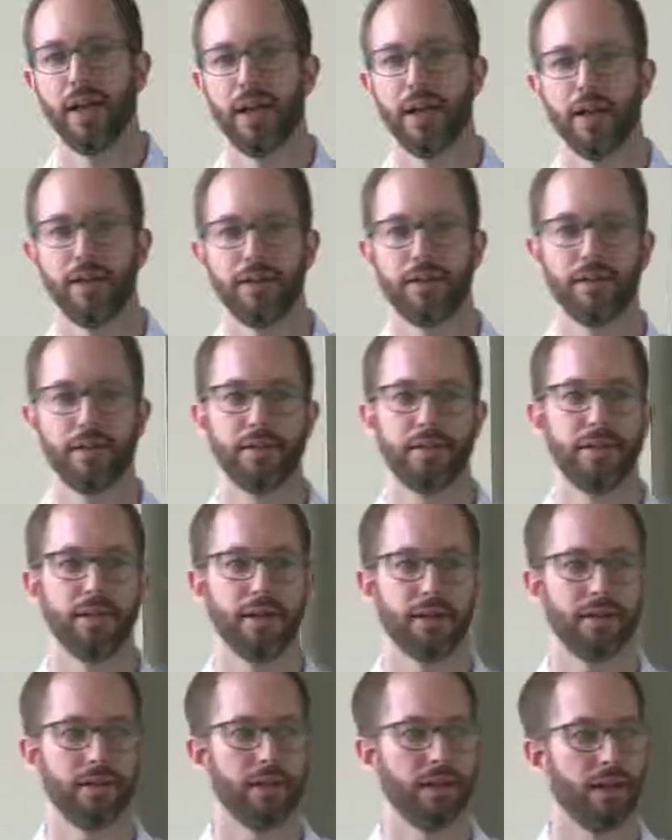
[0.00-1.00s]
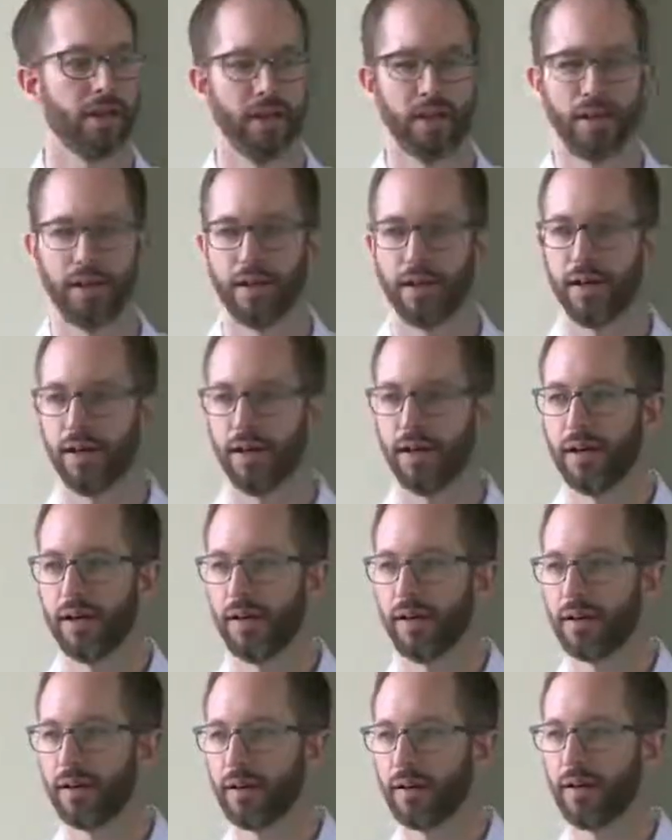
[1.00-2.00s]
And just yesterday,
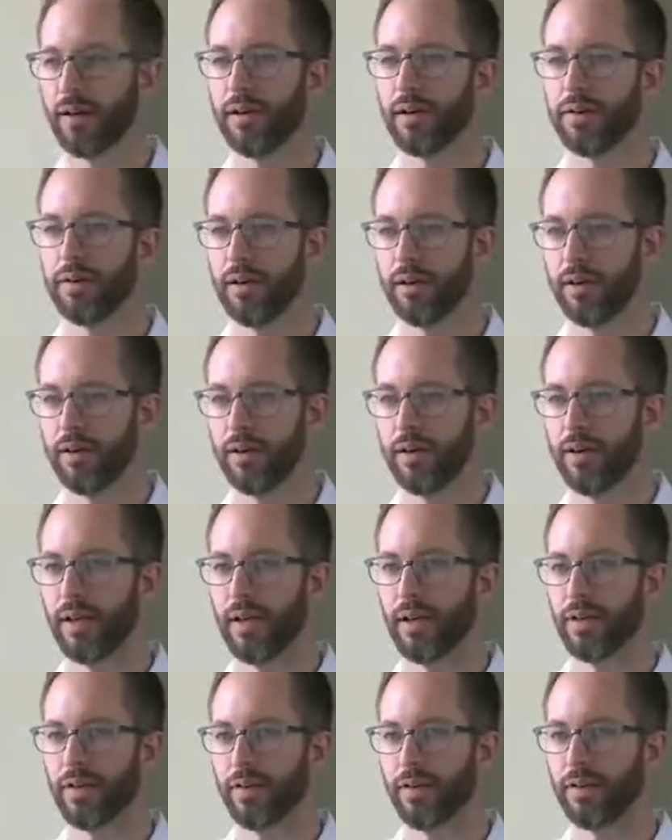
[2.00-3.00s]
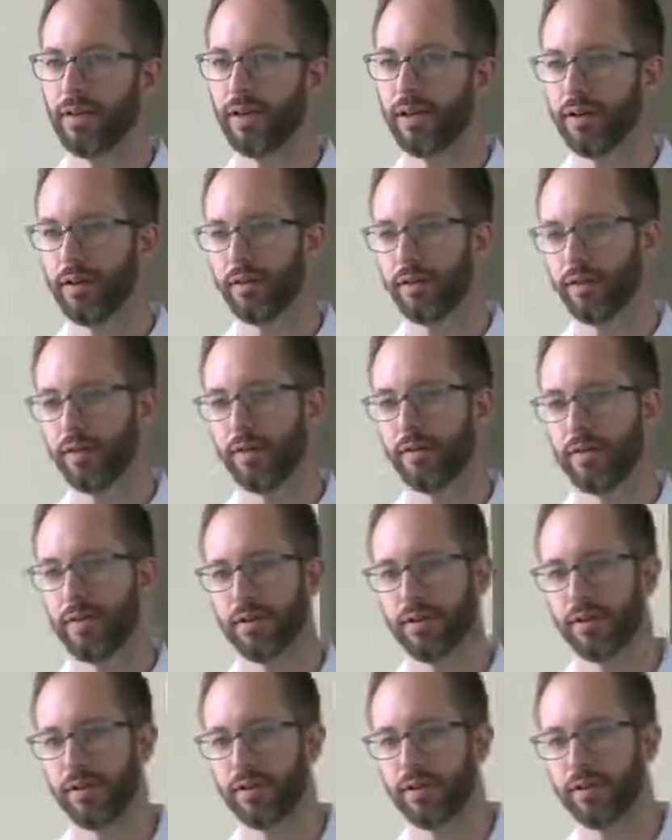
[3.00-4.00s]
uh, Karsten and Frito
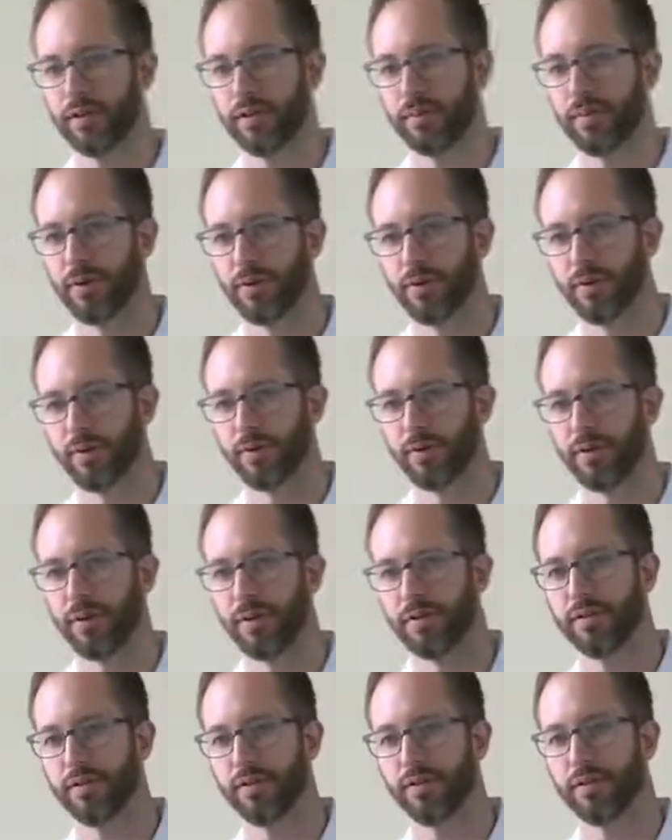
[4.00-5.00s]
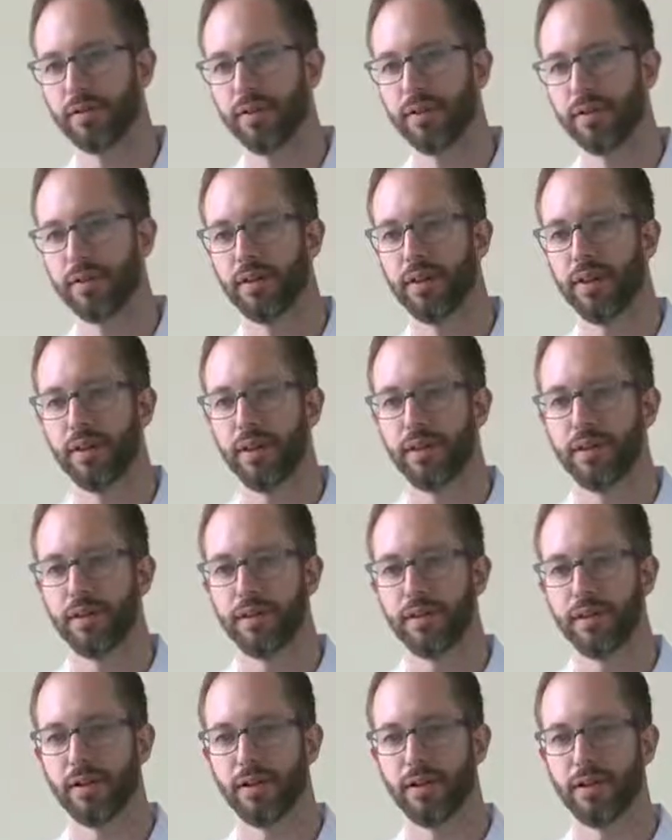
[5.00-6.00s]
discovered that there's a particular issue with
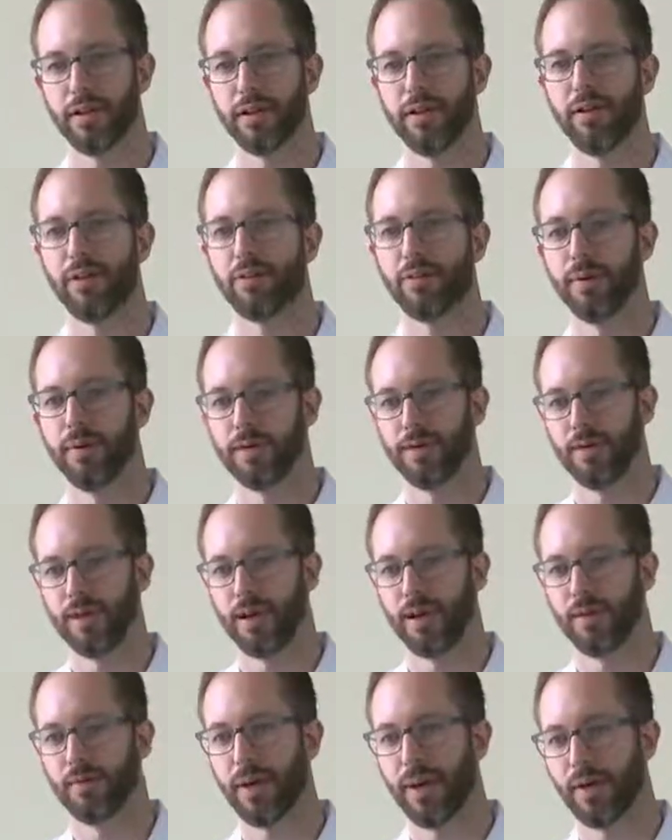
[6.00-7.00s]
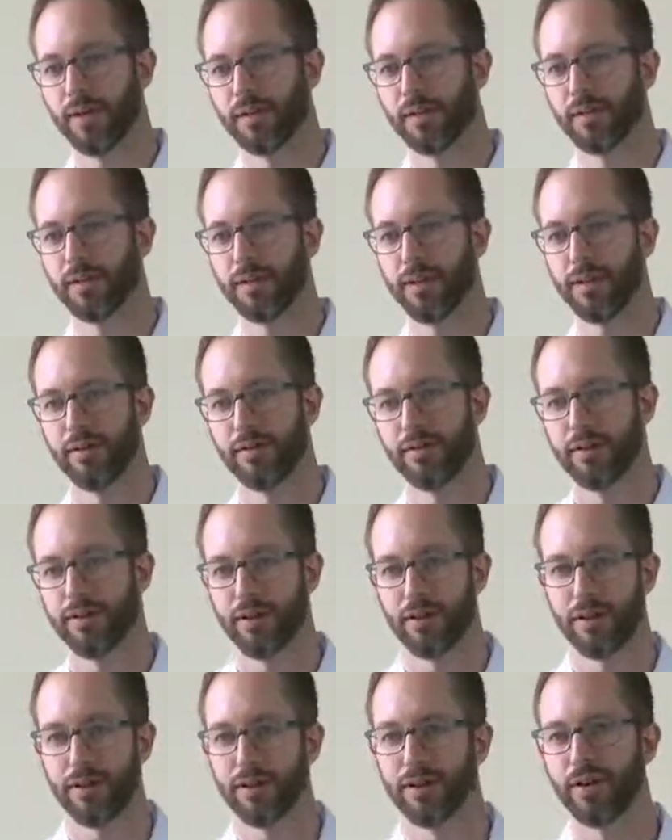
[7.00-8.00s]
the rOpenSci package that was
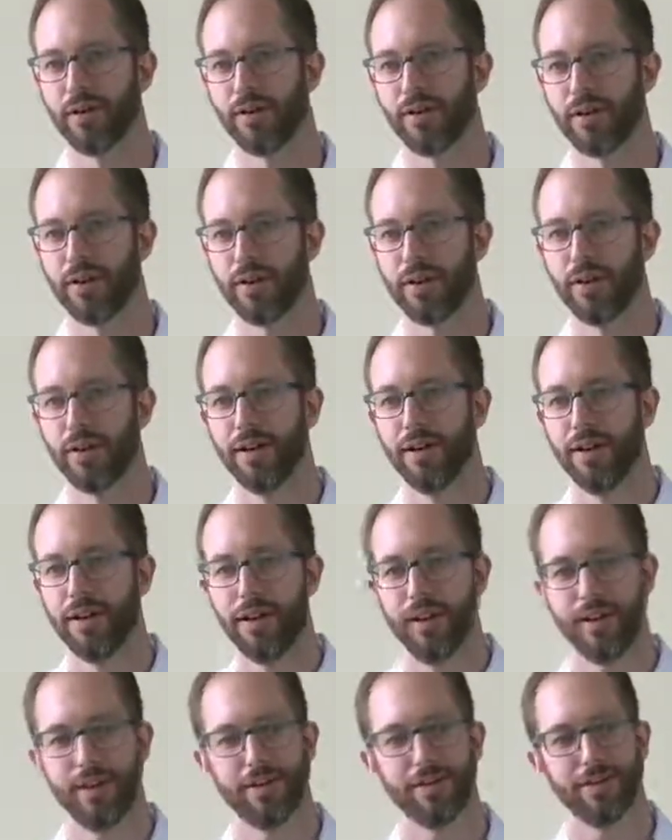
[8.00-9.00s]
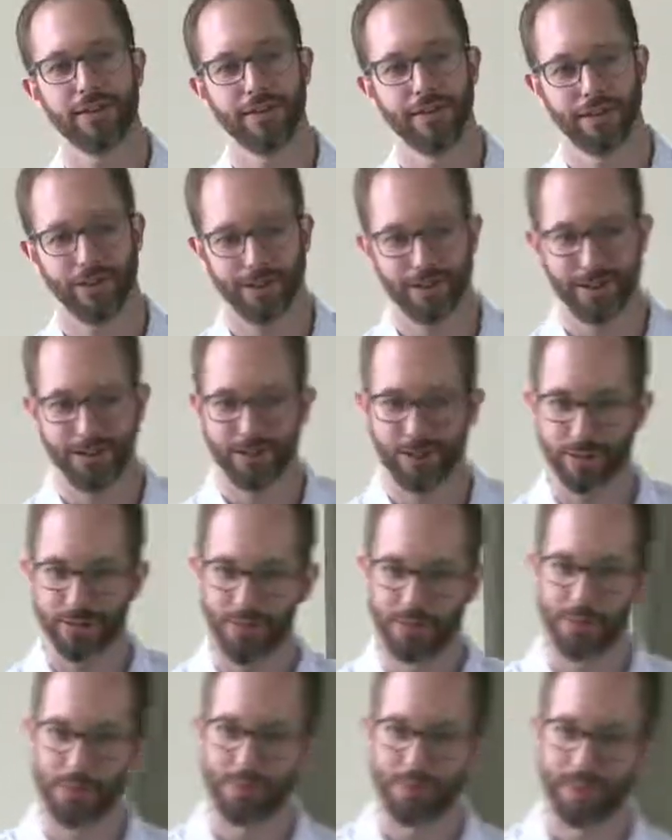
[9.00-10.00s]
in our code here. And this is a good
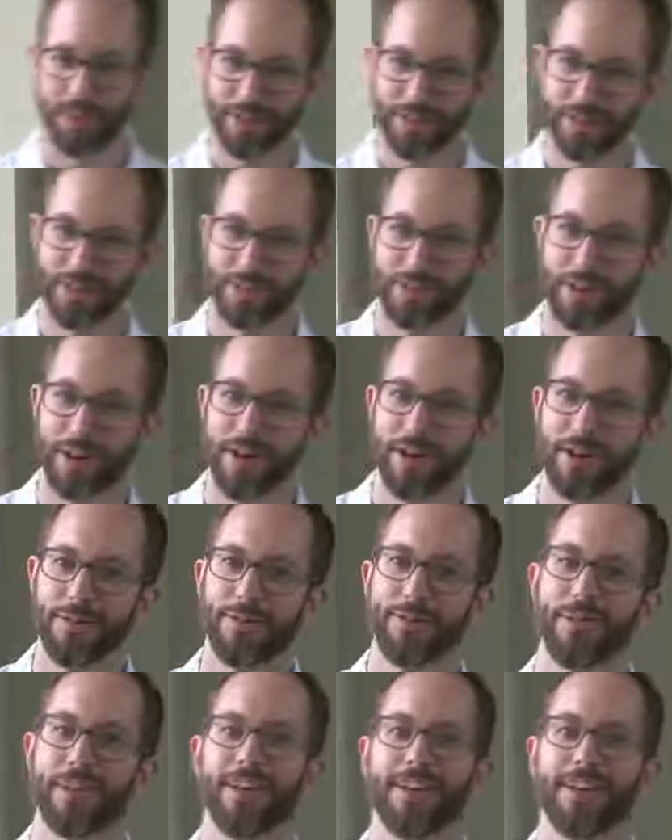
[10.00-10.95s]
teachable moment, right?